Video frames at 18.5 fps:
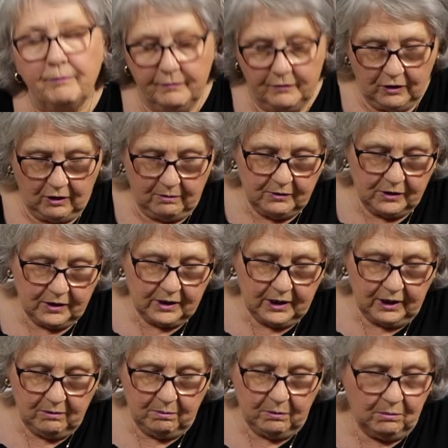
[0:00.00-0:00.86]
So I'm just
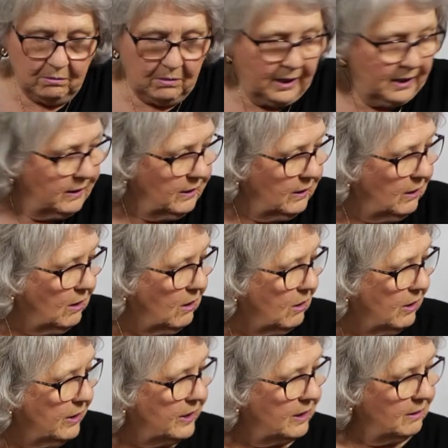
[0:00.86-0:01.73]
going to put my little
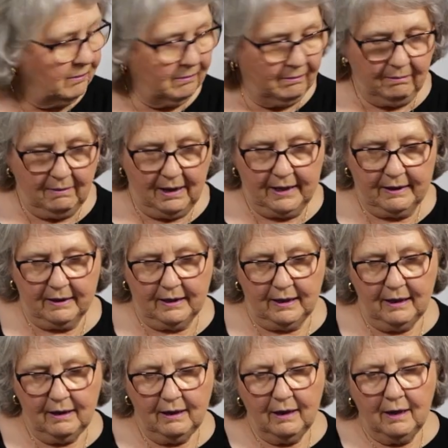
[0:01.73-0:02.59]
ironing mat
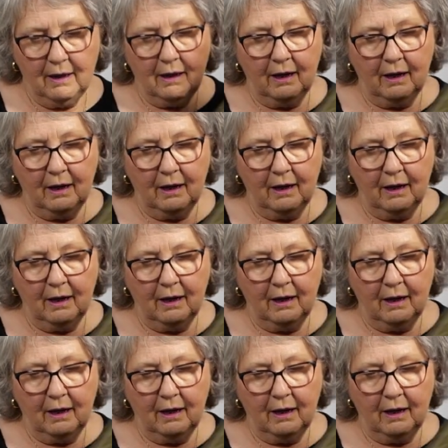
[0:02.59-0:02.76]
here.